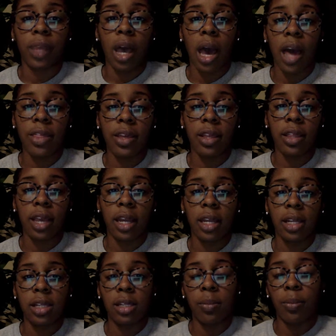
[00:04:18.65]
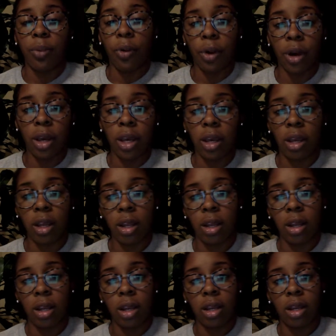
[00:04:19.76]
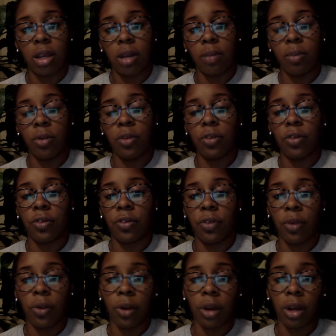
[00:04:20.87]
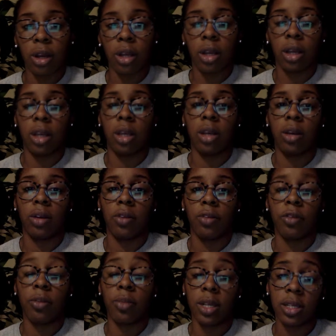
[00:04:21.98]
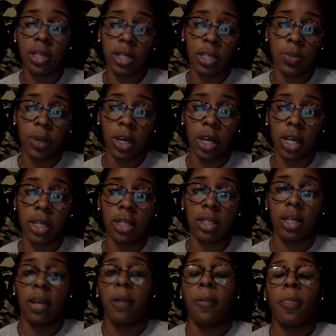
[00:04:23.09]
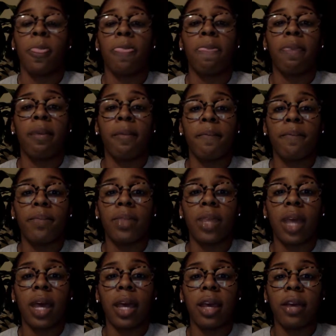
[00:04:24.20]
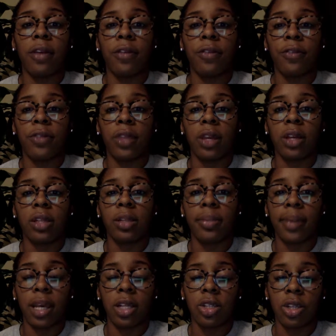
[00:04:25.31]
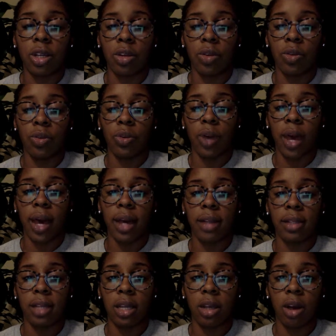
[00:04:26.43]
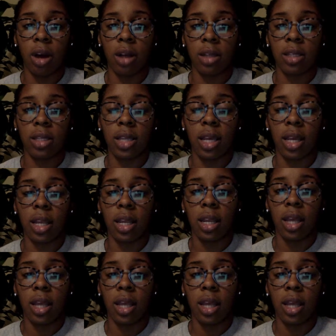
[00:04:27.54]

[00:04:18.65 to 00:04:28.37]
I think that it is important moving forward from this experience that if there is a patient who has an onset